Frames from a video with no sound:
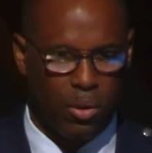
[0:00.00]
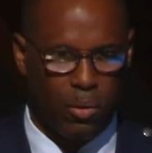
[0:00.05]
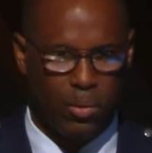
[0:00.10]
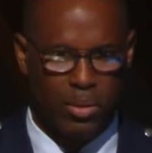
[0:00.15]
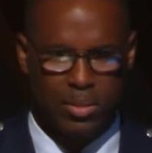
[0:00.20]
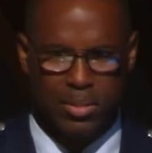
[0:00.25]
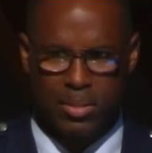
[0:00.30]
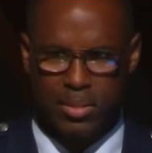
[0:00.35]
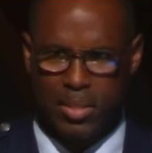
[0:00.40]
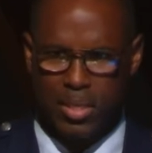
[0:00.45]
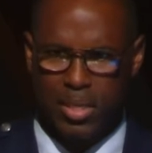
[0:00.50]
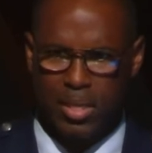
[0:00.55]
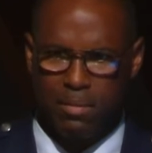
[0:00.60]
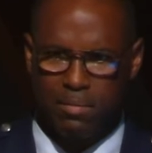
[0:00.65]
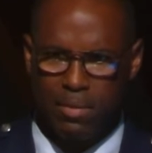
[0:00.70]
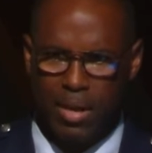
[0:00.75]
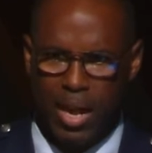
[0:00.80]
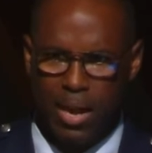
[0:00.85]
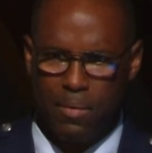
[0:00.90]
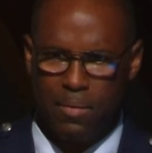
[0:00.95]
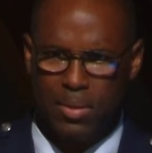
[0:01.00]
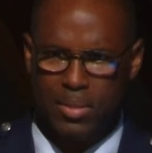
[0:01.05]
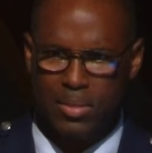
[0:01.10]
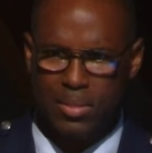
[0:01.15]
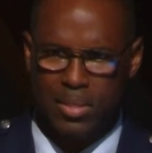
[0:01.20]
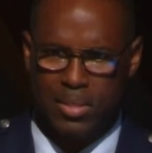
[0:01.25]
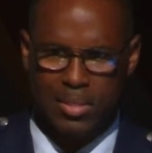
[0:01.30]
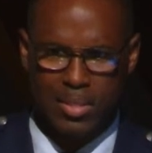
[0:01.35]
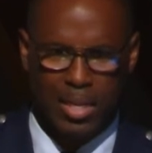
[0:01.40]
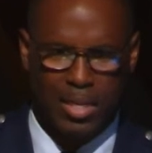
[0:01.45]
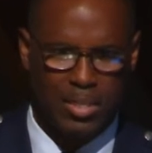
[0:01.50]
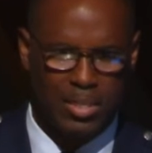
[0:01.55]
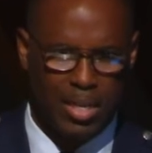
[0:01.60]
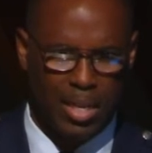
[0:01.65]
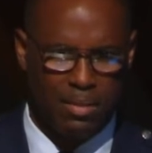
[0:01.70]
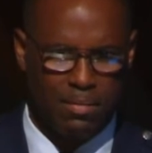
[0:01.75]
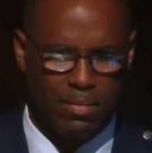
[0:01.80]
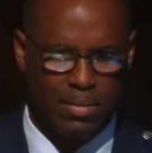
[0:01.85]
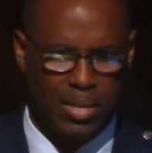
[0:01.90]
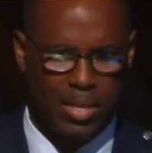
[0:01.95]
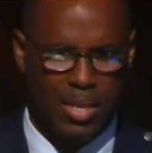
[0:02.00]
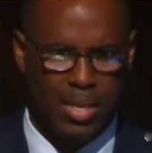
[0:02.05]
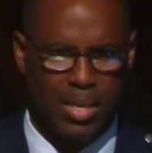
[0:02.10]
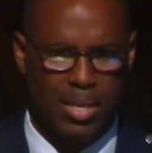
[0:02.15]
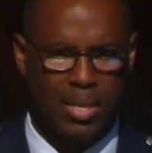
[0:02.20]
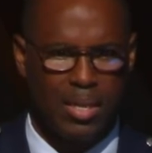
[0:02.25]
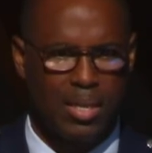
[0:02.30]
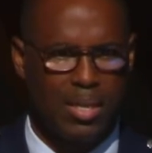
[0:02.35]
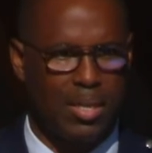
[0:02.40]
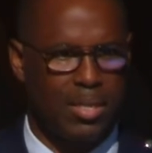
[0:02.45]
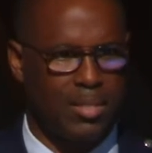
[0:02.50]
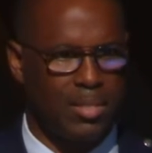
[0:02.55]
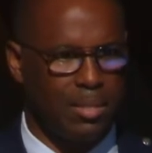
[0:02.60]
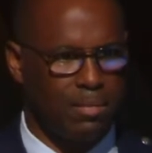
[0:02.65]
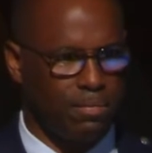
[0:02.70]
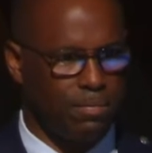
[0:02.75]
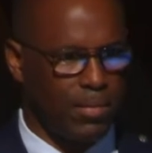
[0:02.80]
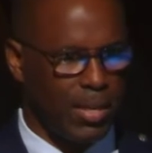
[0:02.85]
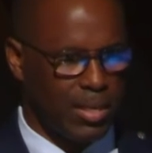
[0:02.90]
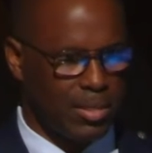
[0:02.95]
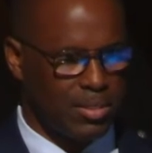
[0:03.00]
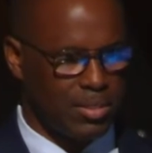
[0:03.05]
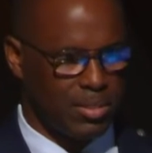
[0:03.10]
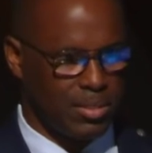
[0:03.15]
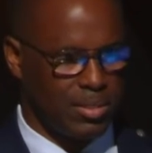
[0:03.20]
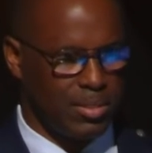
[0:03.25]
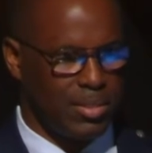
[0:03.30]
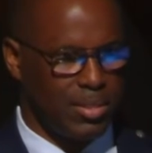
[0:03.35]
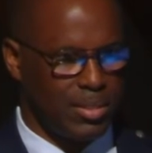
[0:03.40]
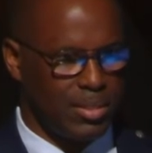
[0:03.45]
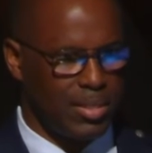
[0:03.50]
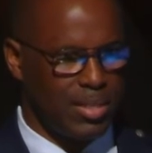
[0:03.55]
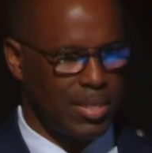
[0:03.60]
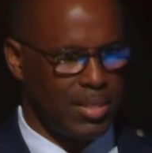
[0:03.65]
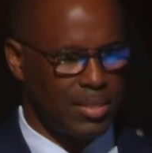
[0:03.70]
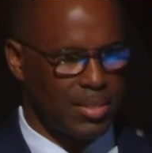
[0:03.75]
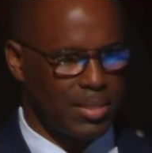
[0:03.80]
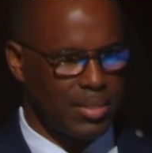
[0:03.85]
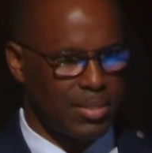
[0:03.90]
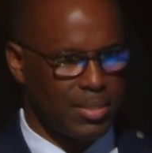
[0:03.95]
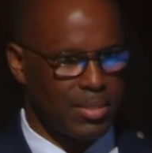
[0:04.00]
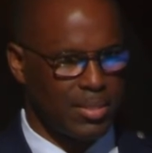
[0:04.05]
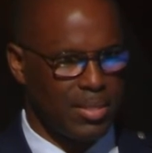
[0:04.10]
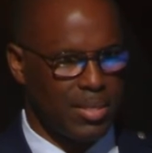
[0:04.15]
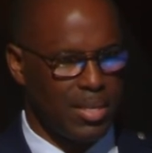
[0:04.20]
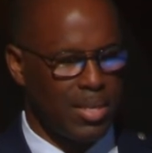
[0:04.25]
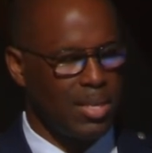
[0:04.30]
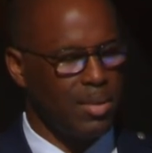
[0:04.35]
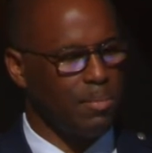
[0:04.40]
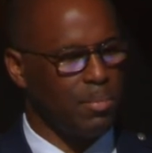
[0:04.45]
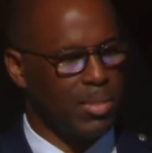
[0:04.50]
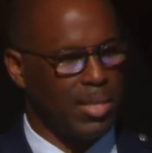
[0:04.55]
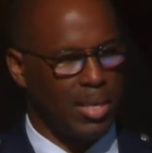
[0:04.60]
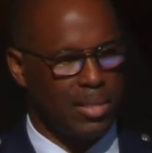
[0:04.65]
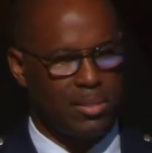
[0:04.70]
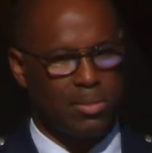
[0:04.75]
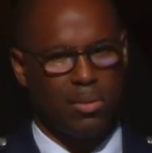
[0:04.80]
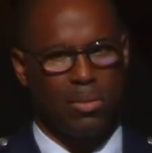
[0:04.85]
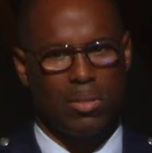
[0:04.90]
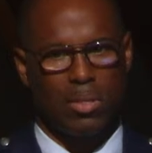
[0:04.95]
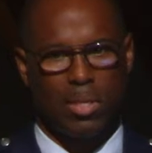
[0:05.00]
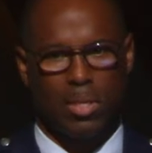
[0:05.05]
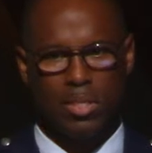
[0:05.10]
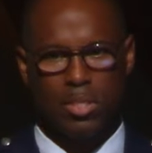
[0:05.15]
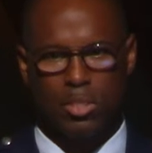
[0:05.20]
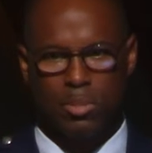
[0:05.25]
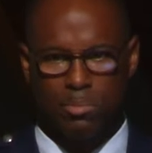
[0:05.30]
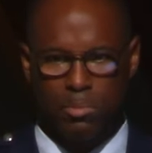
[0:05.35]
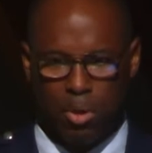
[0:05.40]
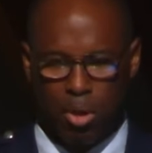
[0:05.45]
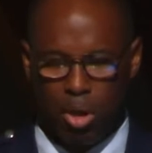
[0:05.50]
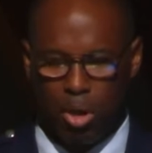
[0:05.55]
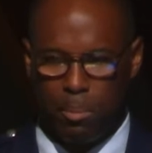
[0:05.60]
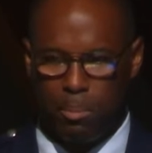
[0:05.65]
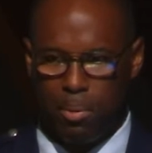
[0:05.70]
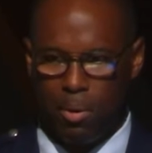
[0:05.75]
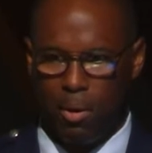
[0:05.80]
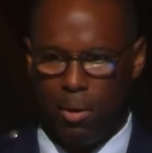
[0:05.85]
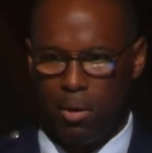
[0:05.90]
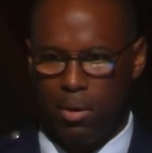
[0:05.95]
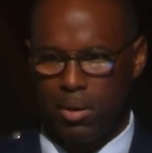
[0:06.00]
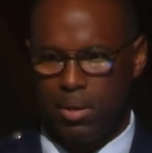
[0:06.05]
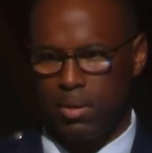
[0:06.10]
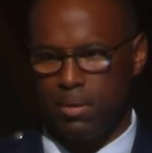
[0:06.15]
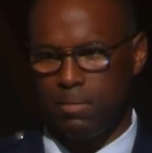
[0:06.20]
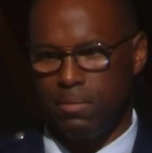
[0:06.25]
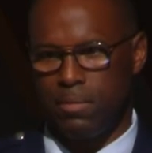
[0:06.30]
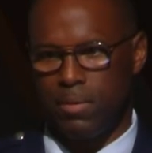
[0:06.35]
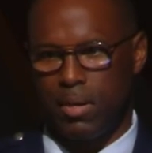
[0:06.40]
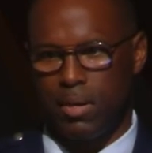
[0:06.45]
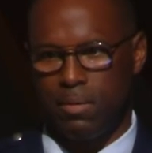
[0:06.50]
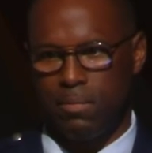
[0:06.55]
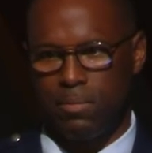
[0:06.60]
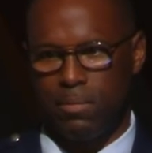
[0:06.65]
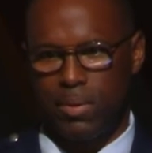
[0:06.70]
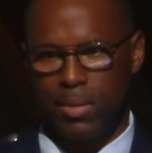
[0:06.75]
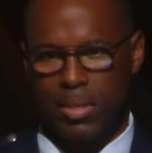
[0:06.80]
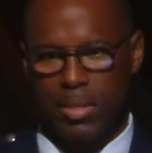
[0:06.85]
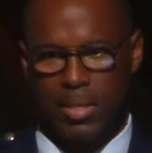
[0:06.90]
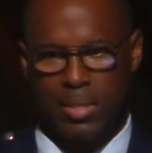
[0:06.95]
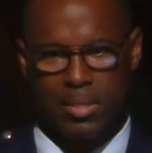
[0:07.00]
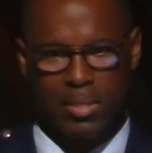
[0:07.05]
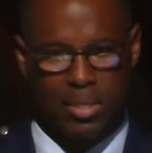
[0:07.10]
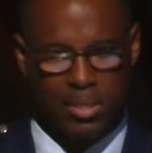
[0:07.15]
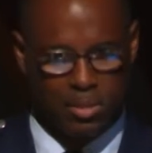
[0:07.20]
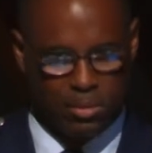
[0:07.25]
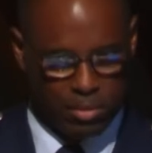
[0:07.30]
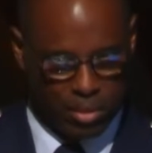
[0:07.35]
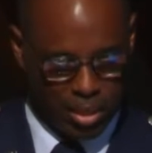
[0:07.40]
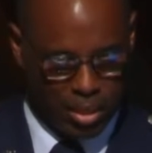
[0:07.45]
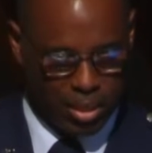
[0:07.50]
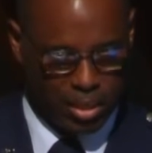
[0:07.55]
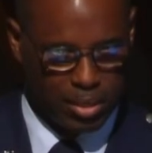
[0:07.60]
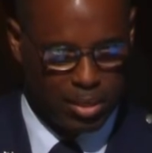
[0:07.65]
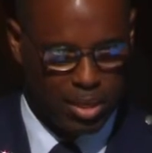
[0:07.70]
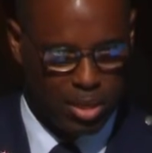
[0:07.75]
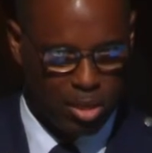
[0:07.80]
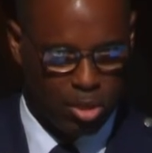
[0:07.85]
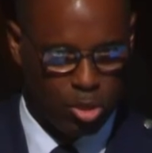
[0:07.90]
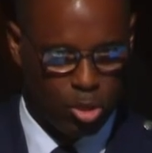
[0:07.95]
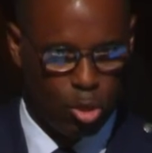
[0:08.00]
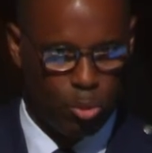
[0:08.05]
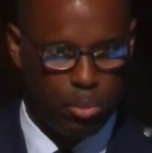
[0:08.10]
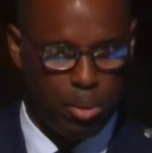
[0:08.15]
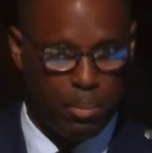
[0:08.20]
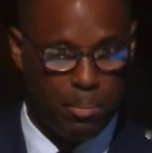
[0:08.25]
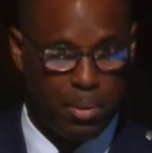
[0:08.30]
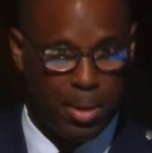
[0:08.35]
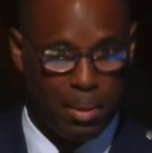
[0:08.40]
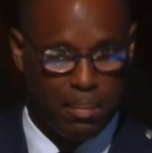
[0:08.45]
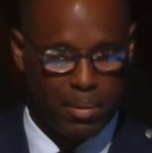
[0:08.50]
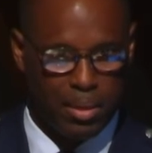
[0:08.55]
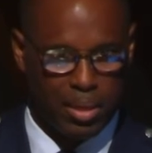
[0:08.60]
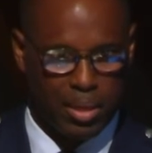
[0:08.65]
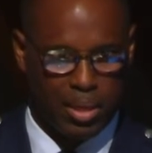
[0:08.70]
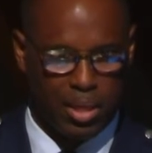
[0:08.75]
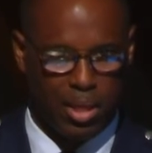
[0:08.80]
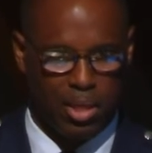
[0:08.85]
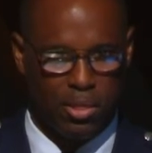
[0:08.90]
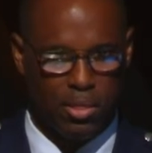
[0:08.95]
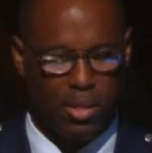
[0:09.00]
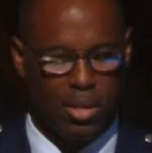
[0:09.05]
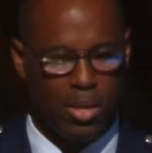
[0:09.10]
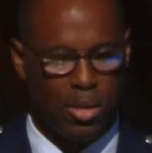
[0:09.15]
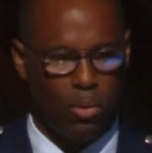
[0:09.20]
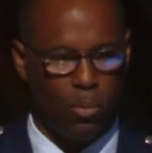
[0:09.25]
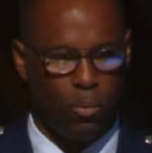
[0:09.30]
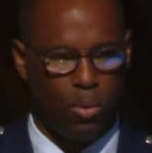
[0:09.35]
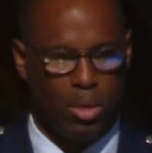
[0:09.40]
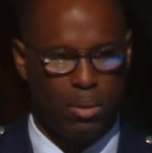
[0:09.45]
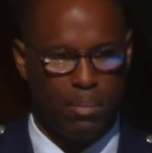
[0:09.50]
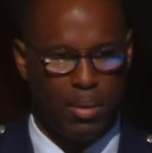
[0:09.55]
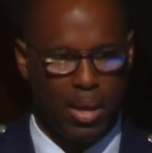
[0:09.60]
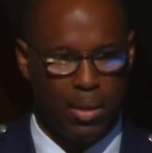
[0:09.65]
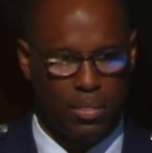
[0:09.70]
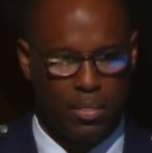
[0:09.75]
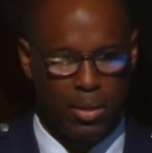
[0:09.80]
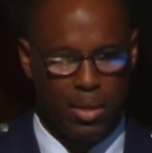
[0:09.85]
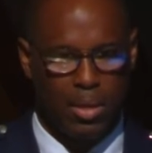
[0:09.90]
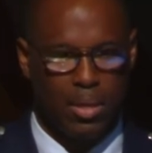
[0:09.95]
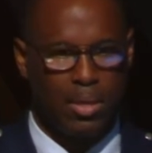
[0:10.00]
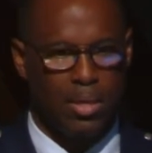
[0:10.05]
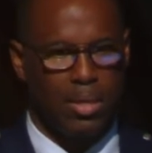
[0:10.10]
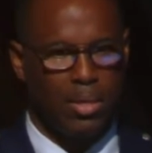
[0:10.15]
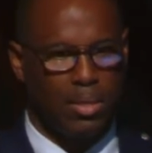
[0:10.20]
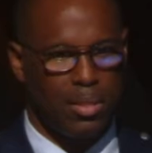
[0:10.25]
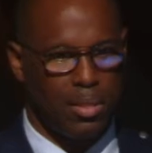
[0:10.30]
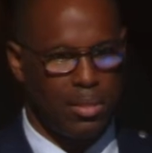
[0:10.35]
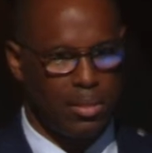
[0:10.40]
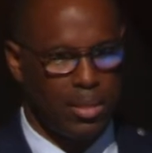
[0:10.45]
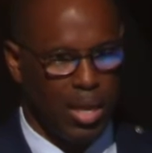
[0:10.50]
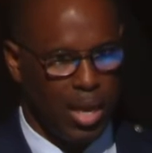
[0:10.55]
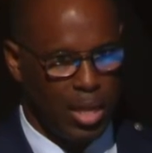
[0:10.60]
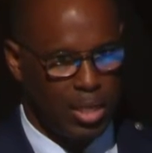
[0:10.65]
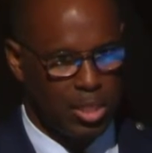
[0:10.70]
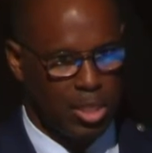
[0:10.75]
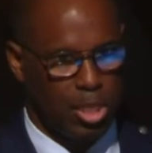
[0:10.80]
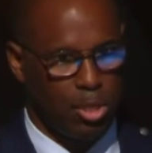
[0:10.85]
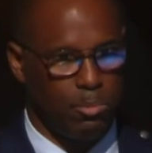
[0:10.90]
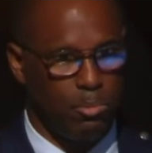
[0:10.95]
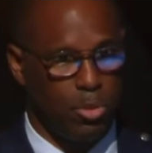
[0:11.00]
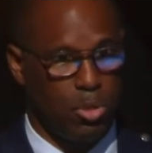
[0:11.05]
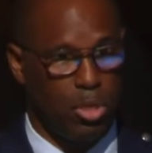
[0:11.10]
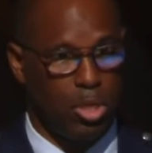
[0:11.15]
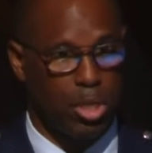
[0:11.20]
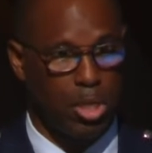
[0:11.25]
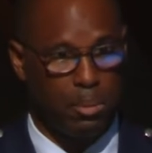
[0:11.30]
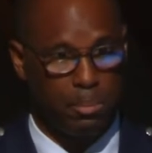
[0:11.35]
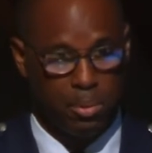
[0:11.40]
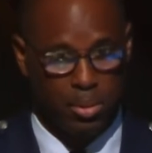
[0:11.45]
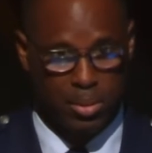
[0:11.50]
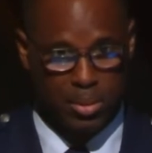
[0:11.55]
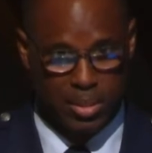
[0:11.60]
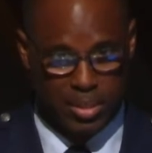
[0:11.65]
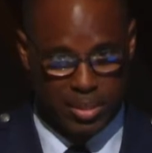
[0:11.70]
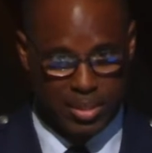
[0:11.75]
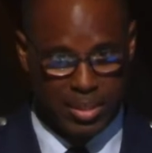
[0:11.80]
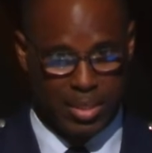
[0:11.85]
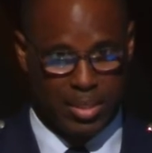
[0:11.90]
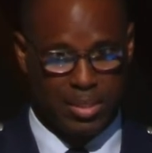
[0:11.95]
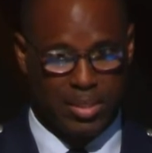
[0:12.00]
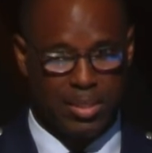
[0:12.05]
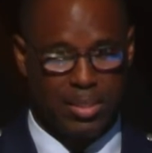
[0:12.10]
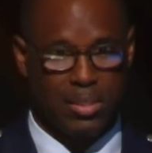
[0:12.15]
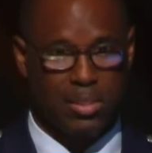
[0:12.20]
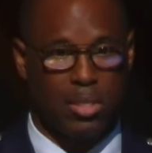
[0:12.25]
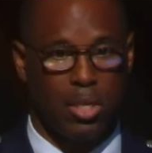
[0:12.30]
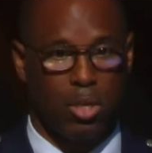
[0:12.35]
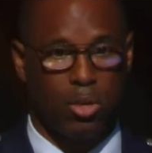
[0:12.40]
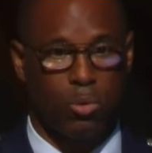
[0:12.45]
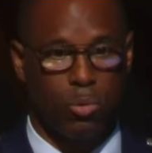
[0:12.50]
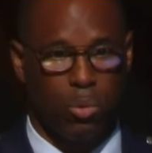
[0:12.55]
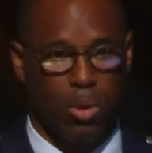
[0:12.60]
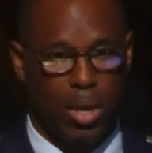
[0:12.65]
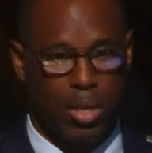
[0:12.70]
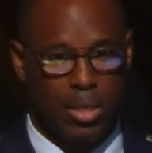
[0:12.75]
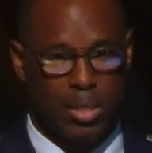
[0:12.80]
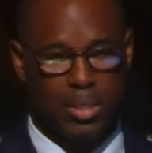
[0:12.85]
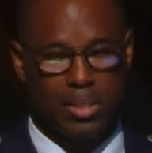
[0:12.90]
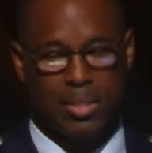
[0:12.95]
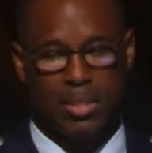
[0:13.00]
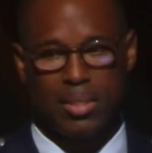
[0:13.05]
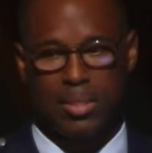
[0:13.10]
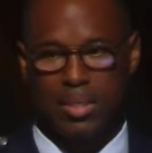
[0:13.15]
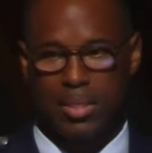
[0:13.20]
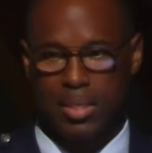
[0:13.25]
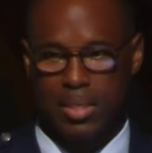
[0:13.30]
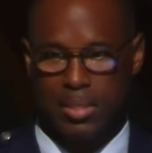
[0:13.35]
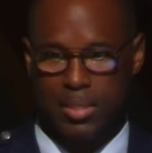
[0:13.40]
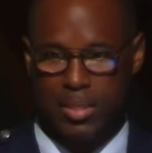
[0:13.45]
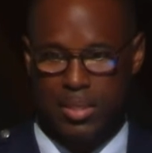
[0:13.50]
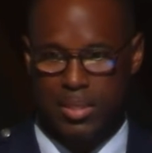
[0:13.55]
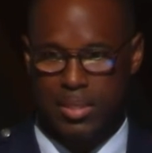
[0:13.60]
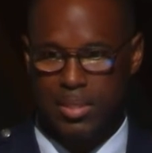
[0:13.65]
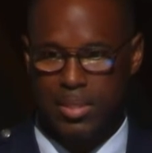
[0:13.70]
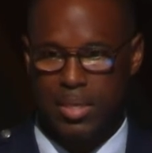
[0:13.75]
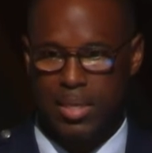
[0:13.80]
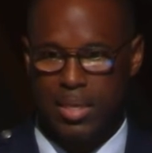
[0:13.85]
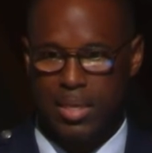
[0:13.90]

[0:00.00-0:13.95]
oh, it's Zika virus, it's HIV, it's infectious diseases. But that's only a small part of what it is, because again, global public health. What about the non-communicable diseases, the chronic diseases,